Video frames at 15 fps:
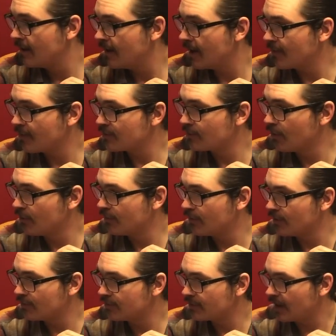
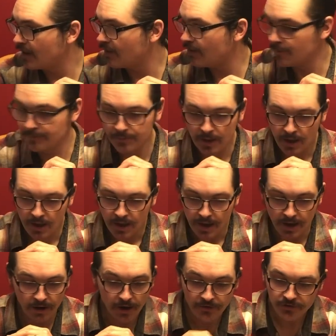Scoville scale. And
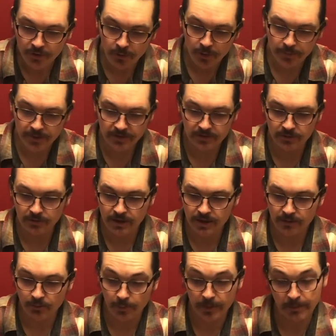also we'll be
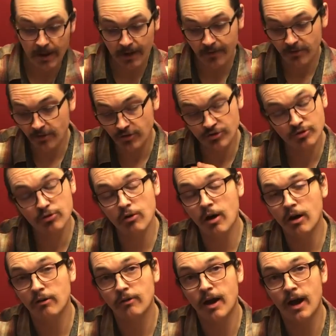making this a true
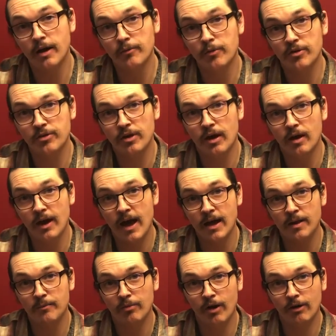au gratin with
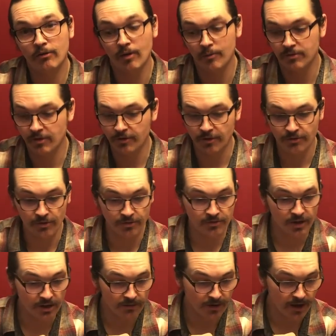adding breadcrumbs in there. So
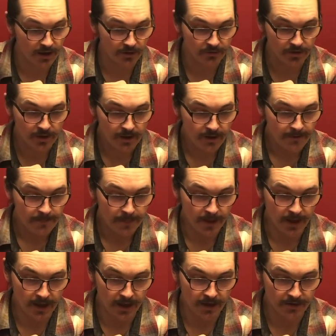stick around,
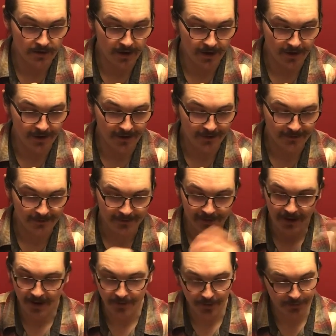and I
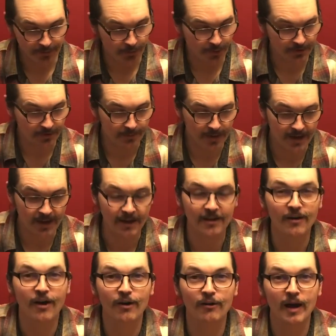look forward to making
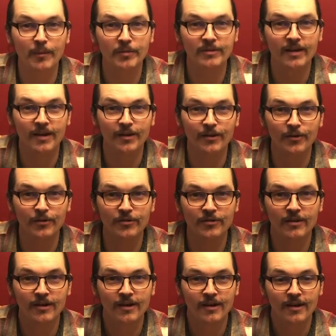au gratin potatoes
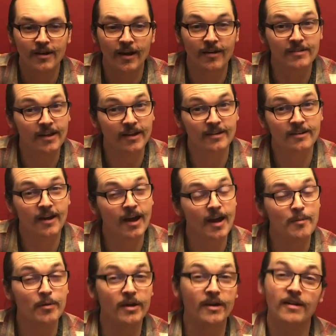a second time,
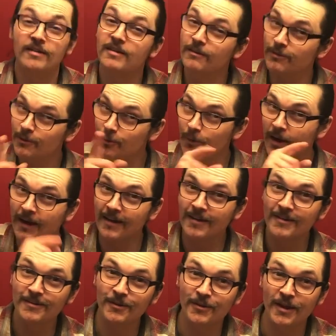but in a different way.
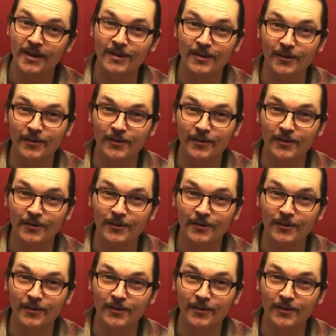So thank you.